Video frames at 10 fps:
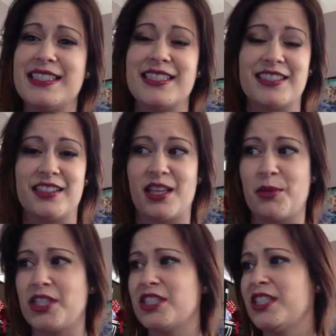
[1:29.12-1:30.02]
Just not that
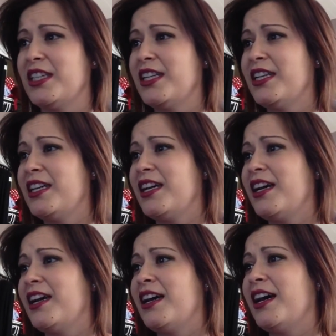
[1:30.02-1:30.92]
much.
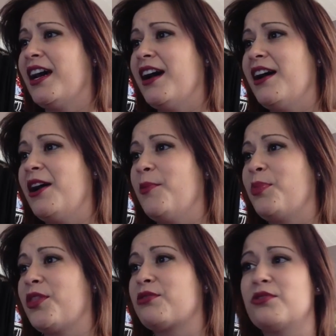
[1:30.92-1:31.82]

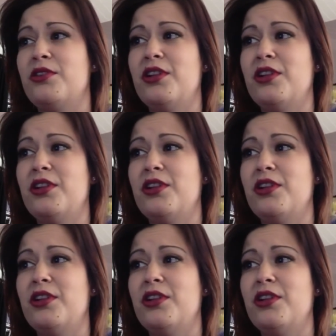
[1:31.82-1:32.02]
The role